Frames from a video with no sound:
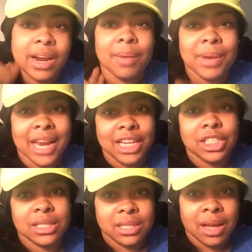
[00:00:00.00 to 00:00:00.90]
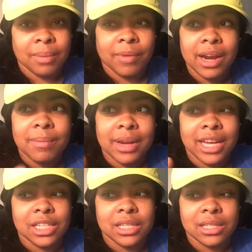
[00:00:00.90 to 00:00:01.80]
Recommendations up.
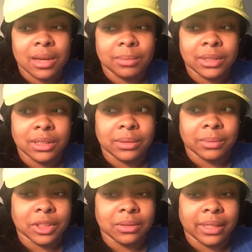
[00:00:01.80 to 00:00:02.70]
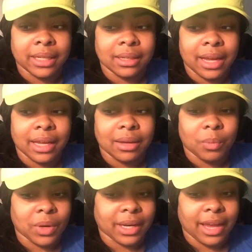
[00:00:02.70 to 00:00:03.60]
Recommendations come to you once you get, like,
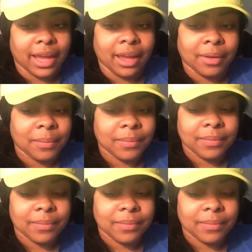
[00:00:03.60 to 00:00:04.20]
1k.